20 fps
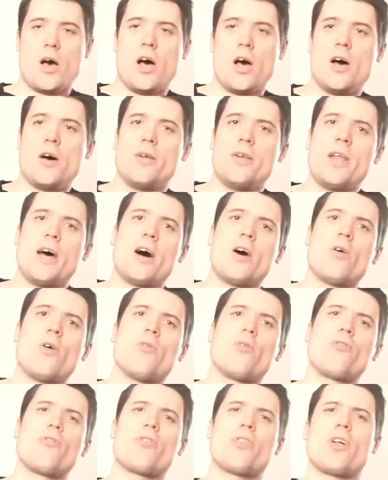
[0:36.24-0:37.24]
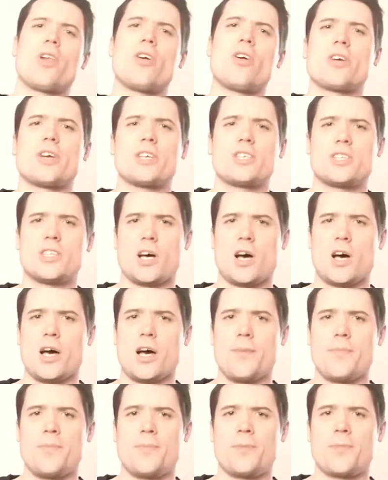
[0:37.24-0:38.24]
Now, for the longest
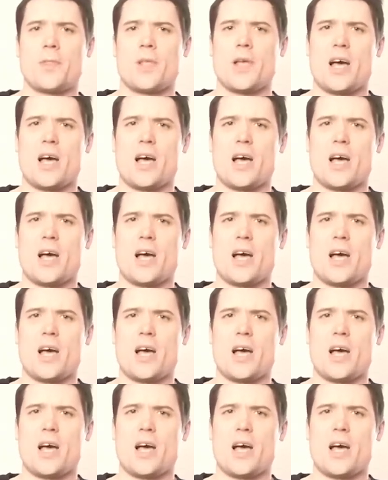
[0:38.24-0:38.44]
time,